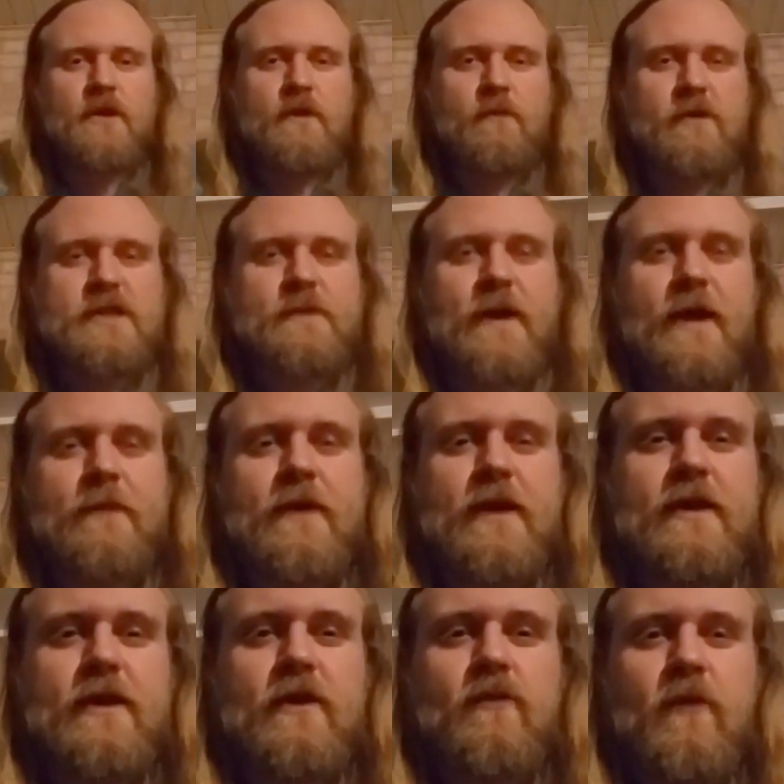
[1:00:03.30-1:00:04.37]
What's my
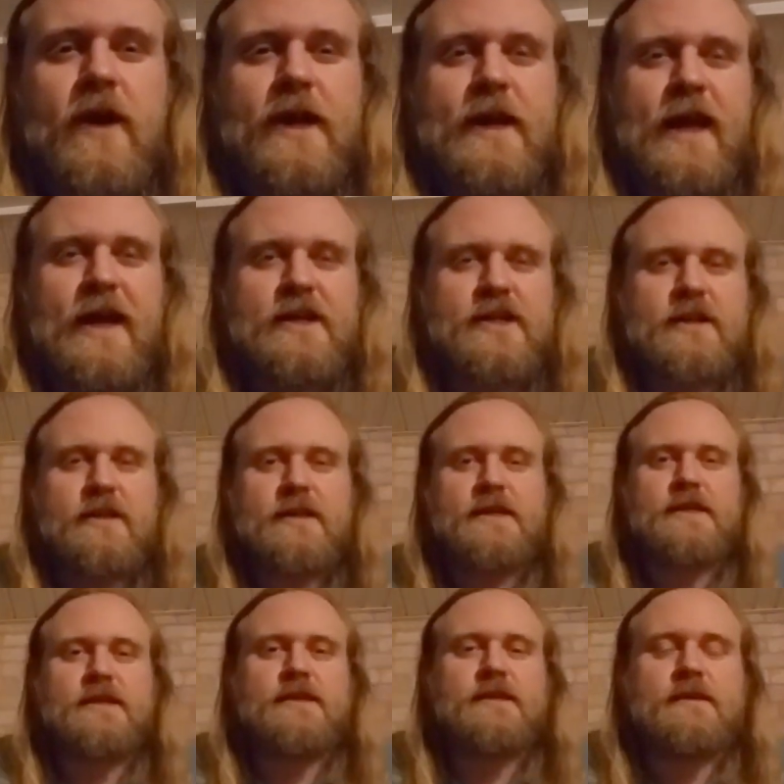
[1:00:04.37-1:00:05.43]
opinion on white
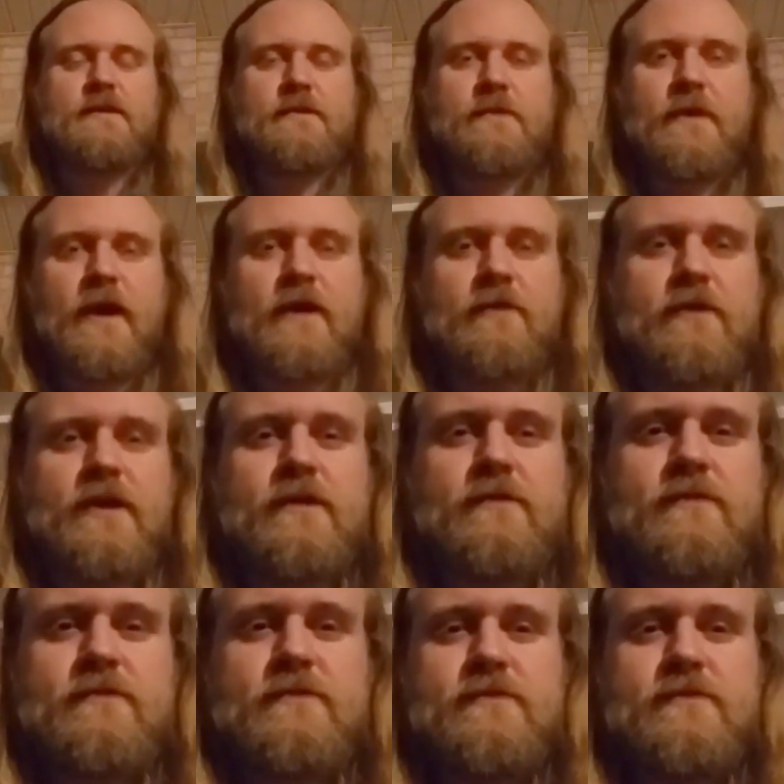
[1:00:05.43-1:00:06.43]
nationalists? I don't know.